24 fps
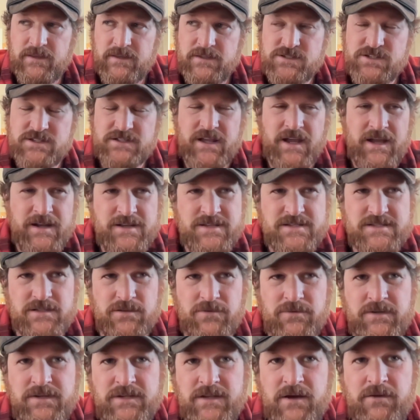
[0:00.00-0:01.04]
she's kind of
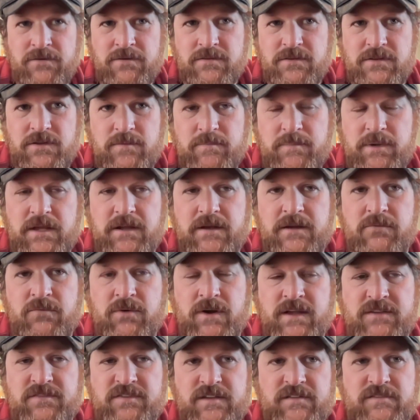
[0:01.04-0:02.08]
slowing down a little bit. And
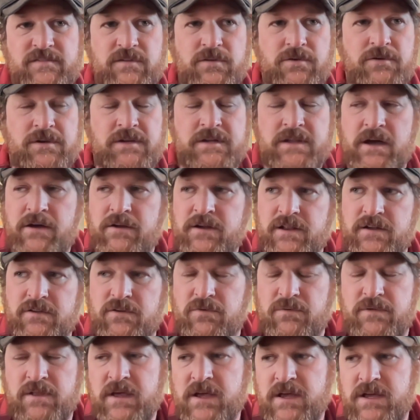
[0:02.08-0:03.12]
when I say slowing down, it
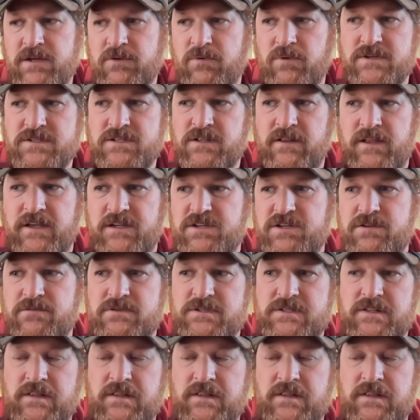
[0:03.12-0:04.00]
wasn't like she was